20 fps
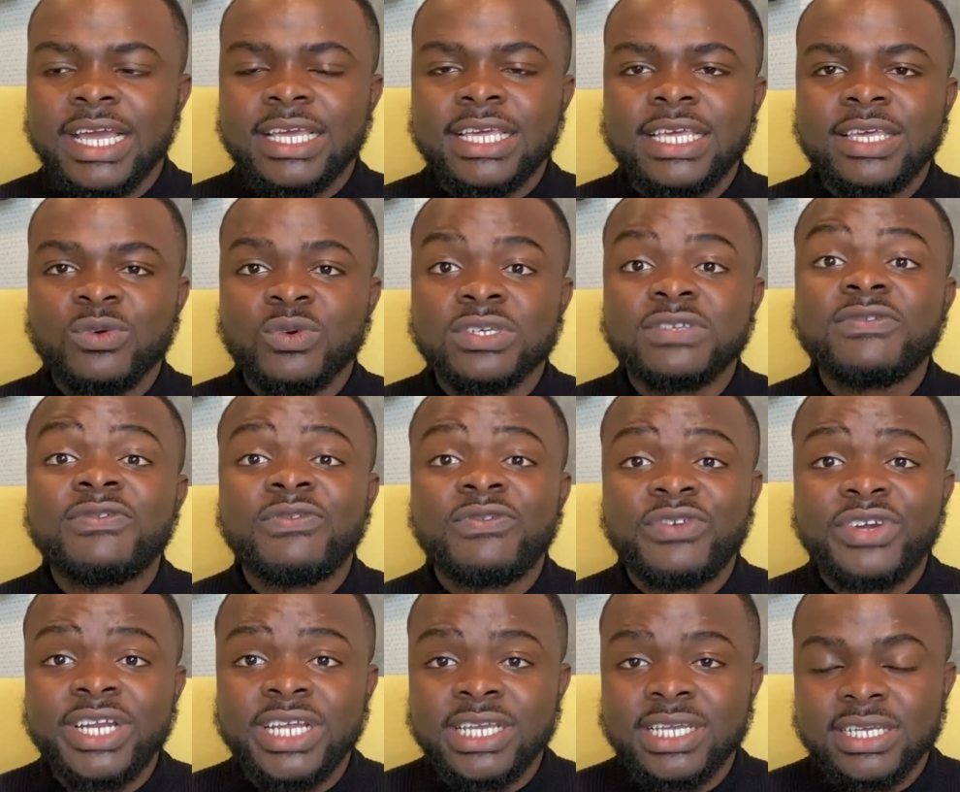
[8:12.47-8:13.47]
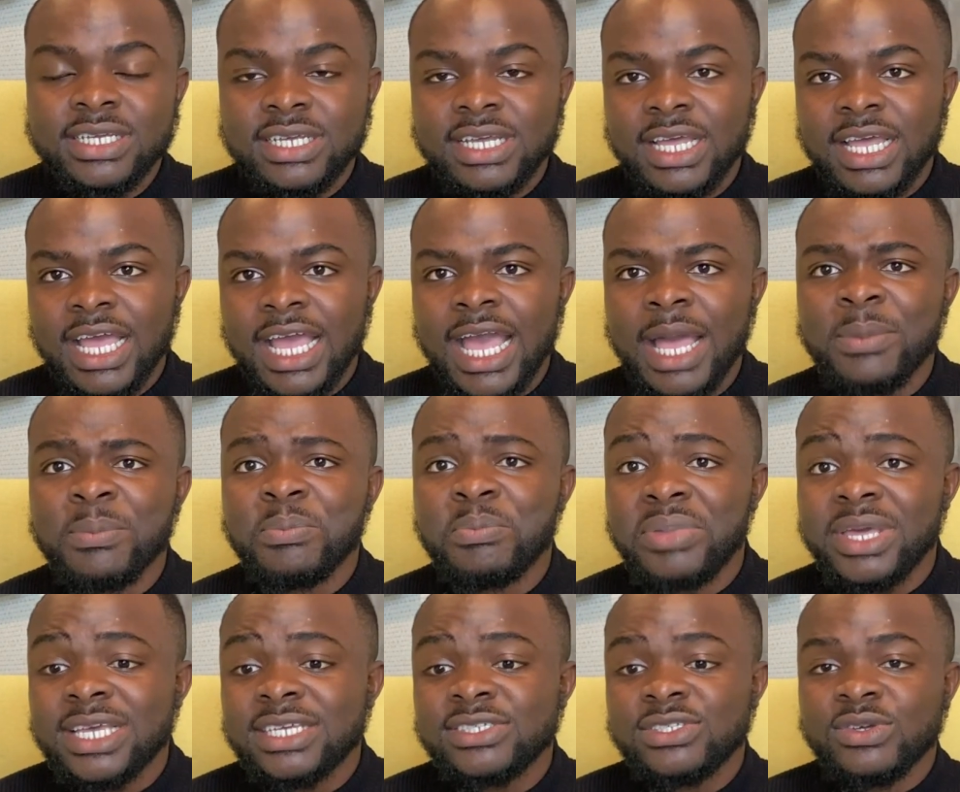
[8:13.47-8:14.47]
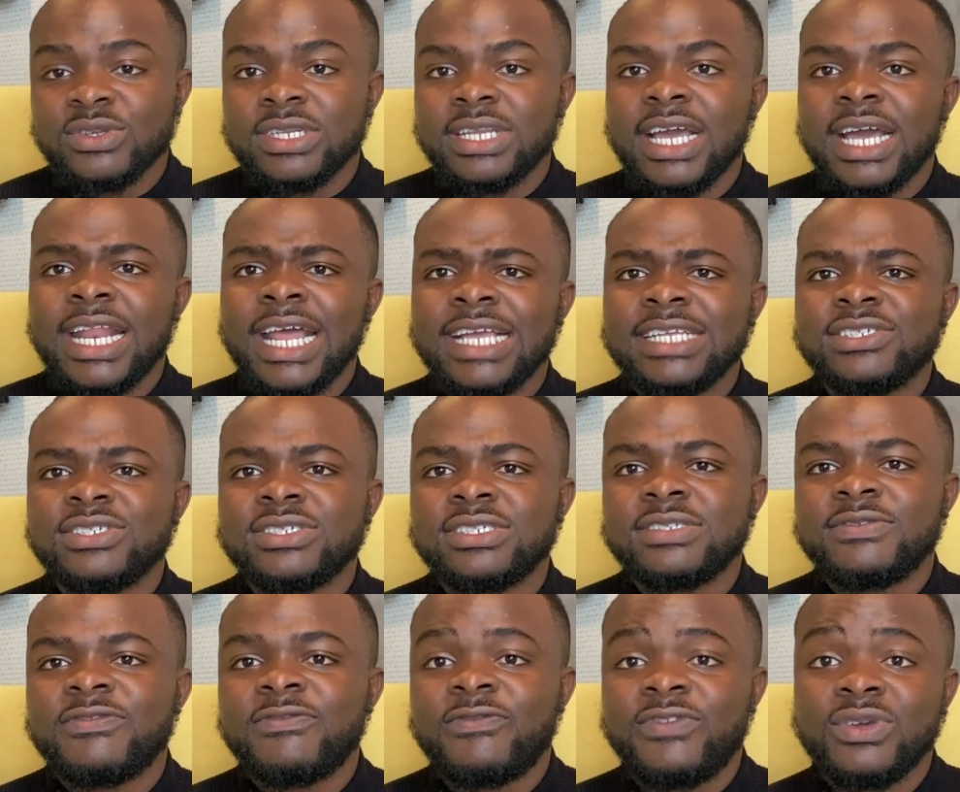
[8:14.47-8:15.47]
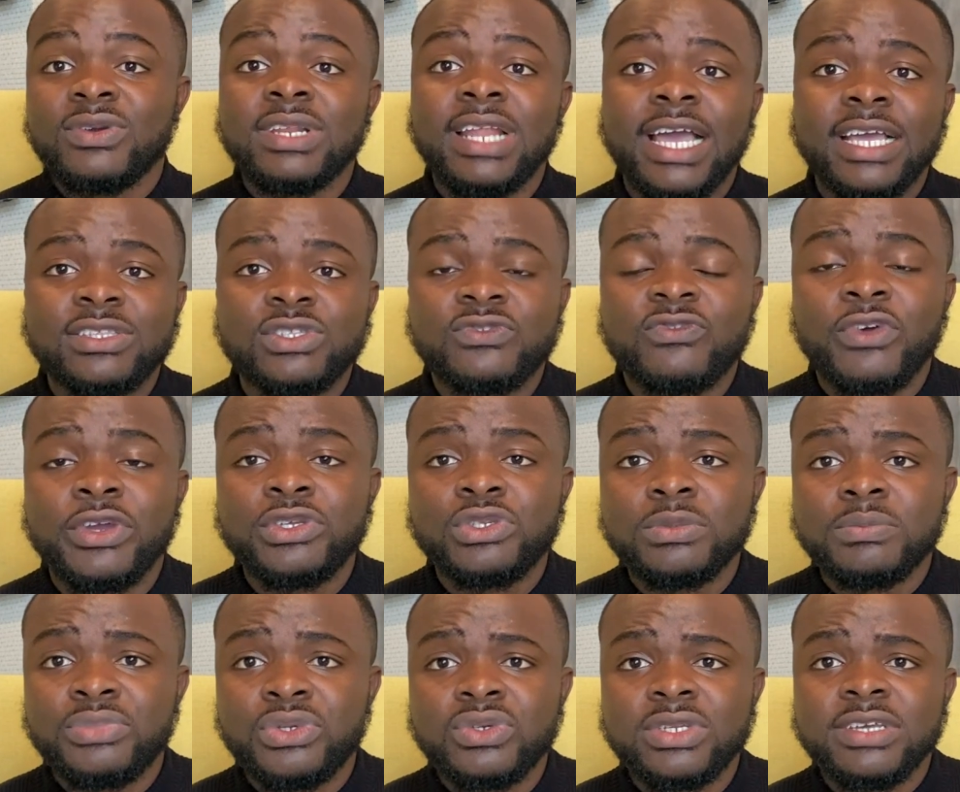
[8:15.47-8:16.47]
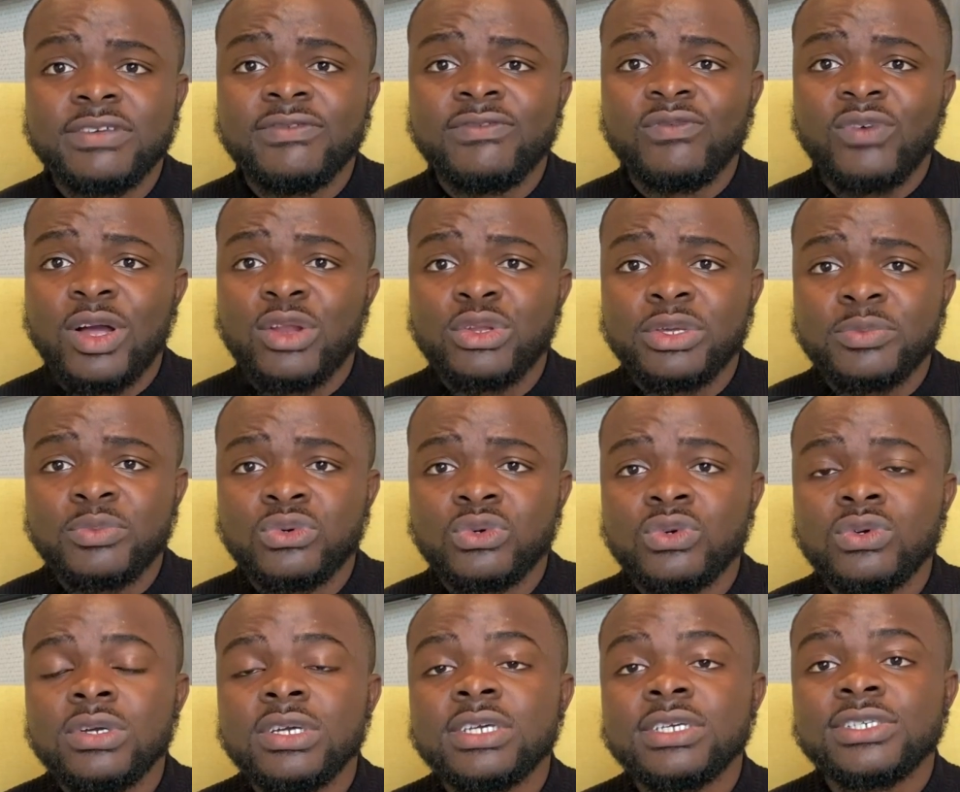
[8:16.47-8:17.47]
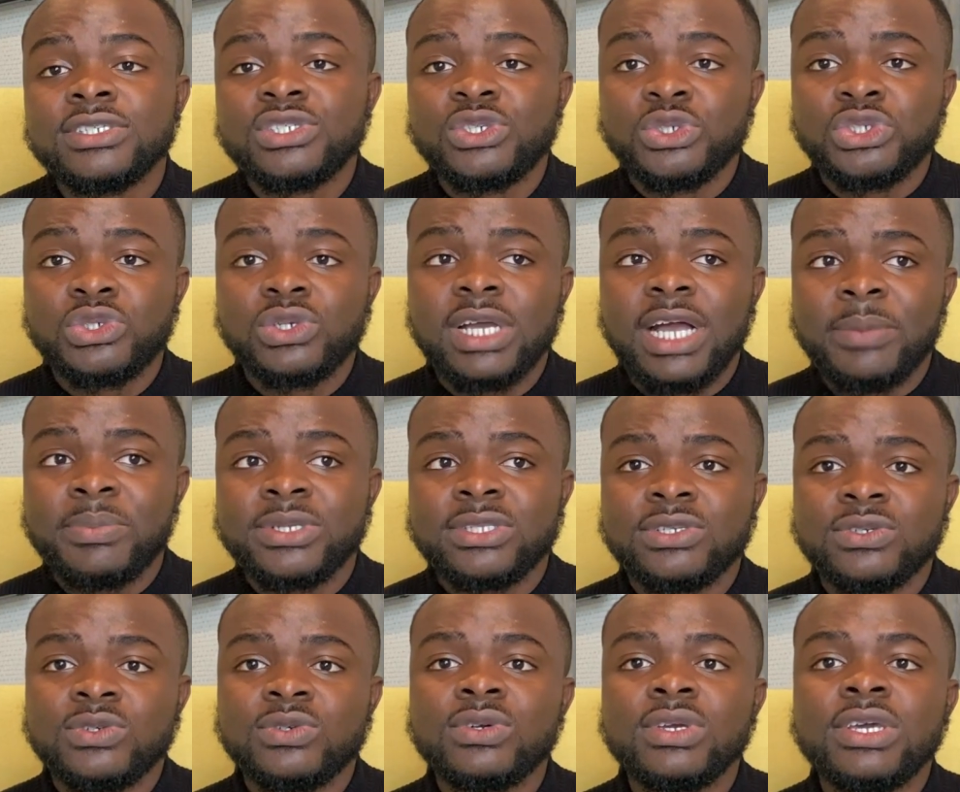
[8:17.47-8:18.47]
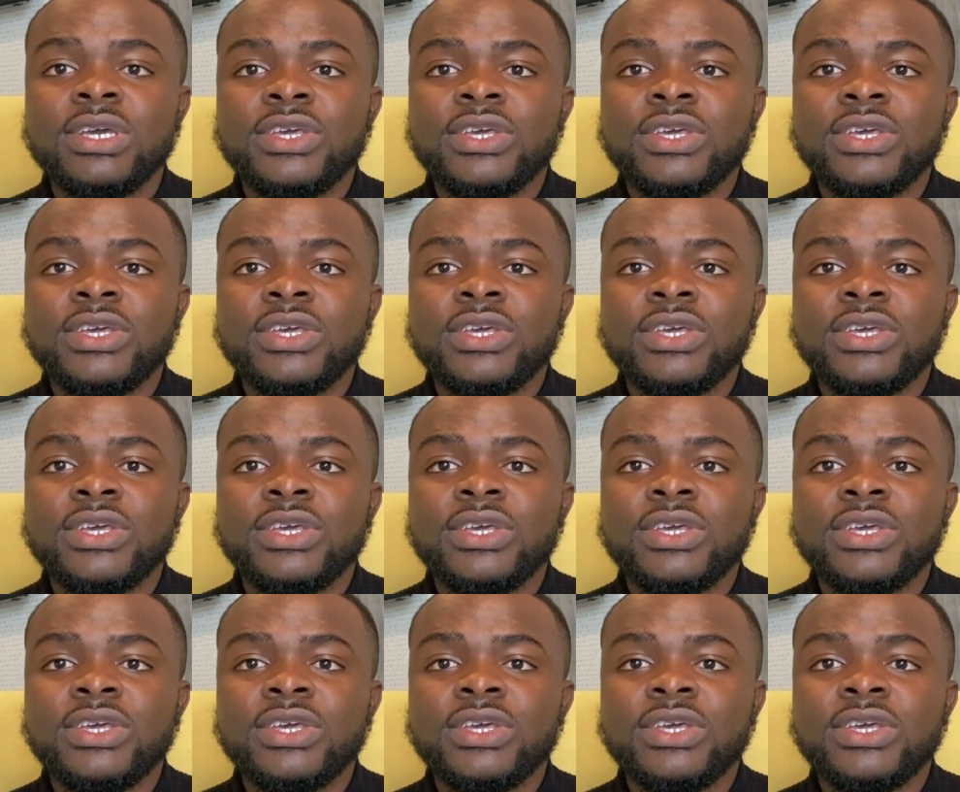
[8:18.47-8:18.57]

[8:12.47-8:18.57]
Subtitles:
It was free. And based on that, I just feel for you to build a valuable social capital,